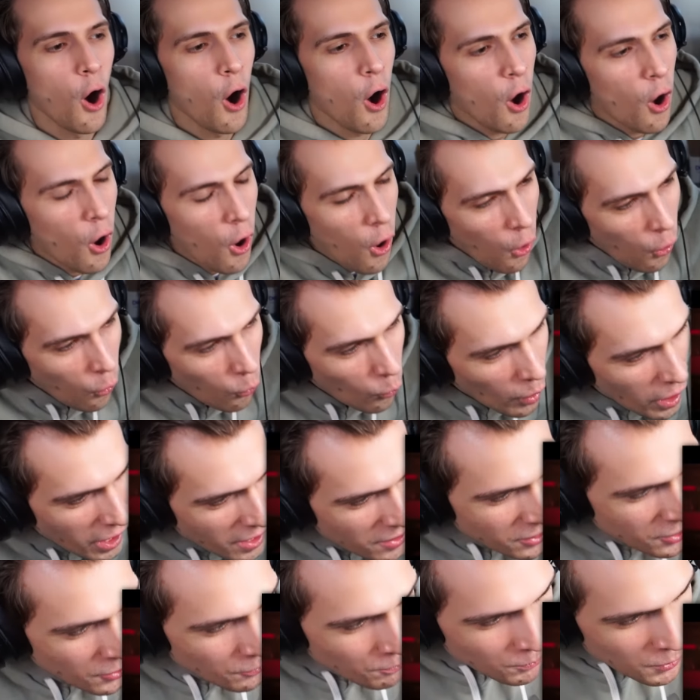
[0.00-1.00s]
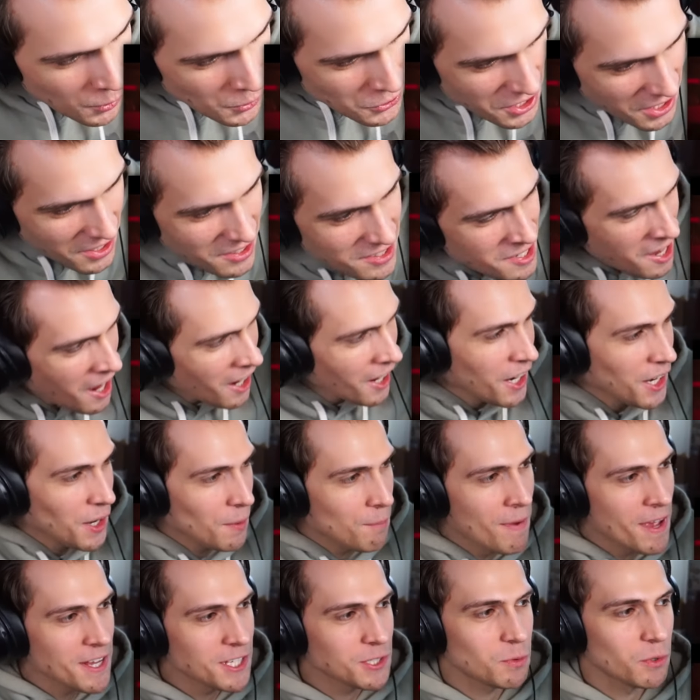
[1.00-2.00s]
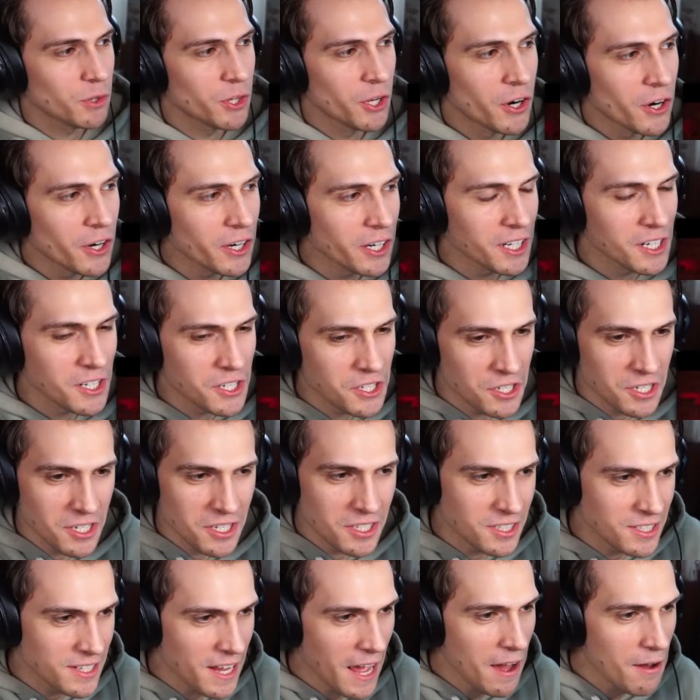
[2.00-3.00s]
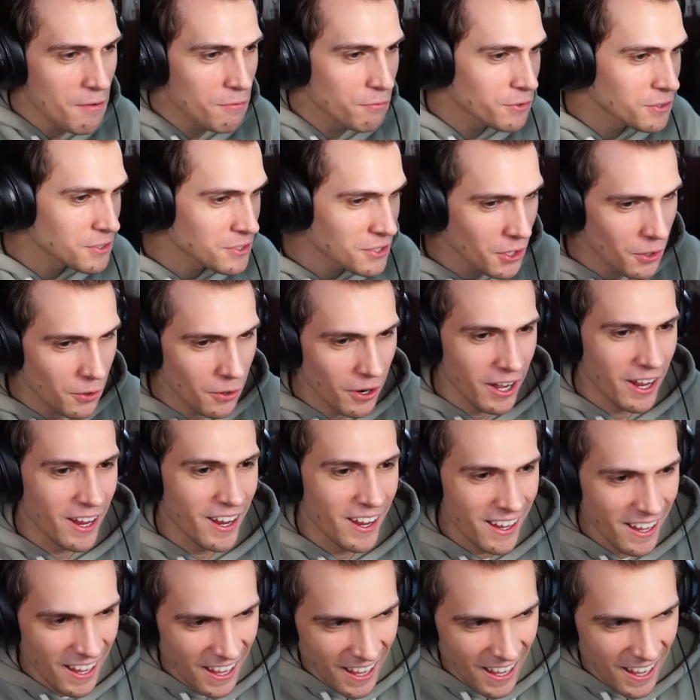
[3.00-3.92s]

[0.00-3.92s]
Oh, and the music's not gonna mess with her because she's deaf, so